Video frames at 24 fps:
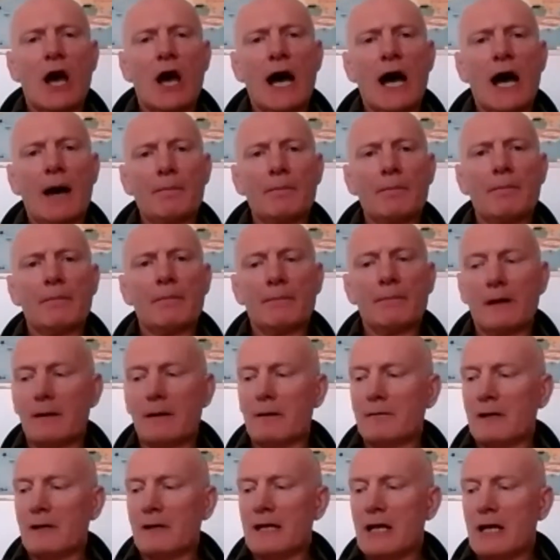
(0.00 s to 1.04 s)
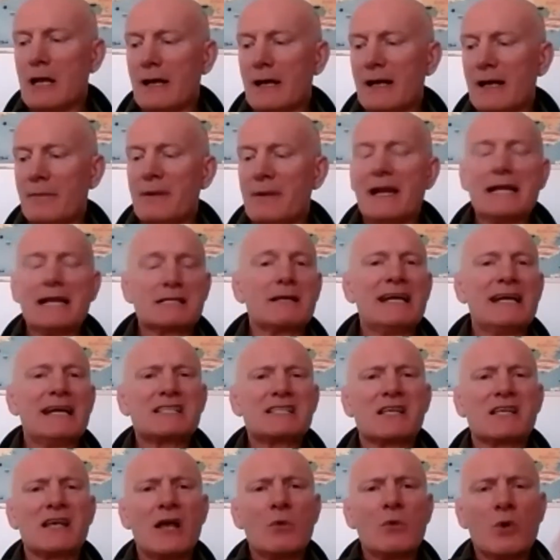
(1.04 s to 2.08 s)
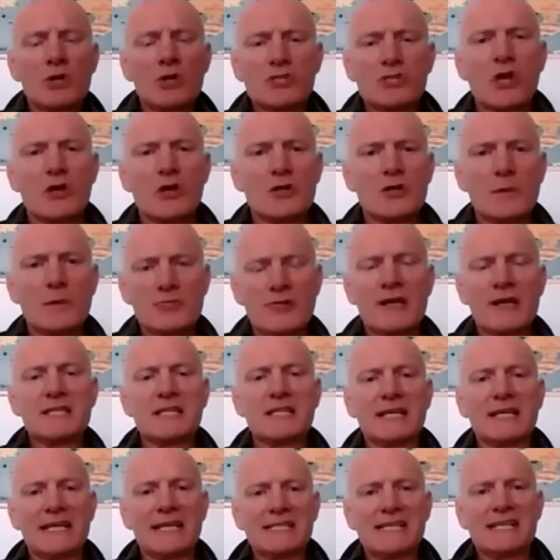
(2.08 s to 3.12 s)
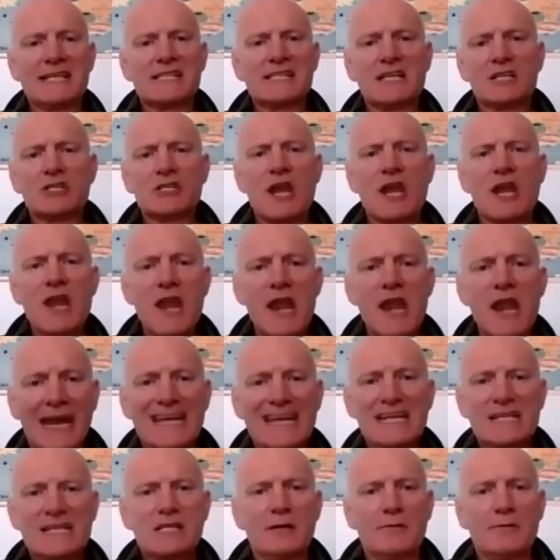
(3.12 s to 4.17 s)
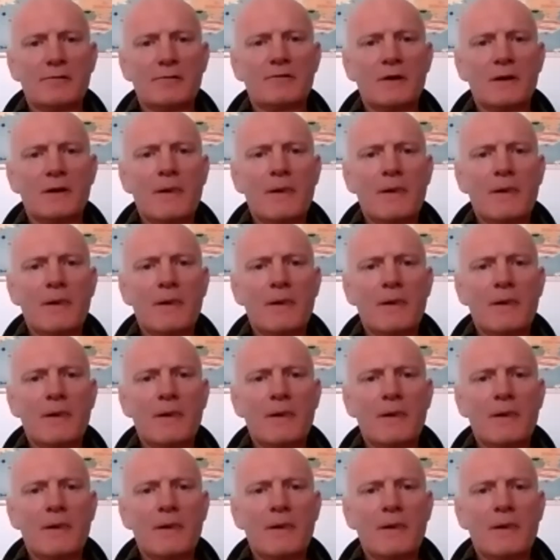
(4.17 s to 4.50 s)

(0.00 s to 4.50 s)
I mean, it's what's so depressing is it's such a negative